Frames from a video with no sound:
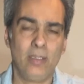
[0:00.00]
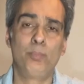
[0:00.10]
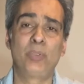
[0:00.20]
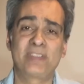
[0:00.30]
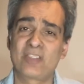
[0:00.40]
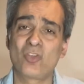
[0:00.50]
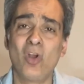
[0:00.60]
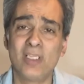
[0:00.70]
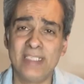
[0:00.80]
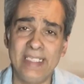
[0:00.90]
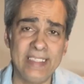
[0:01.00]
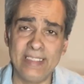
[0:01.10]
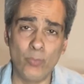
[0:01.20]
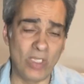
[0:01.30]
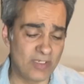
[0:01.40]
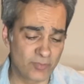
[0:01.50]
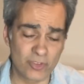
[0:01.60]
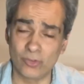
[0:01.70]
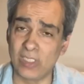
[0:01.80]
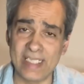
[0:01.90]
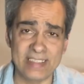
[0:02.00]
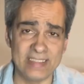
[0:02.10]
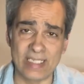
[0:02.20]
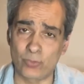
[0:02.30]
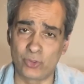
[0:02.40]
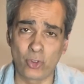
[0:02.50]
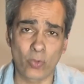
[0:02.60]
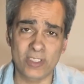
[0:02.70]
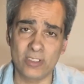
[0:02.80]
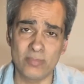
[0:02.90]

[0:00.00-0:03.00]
Put this on whatever you like, an equatorial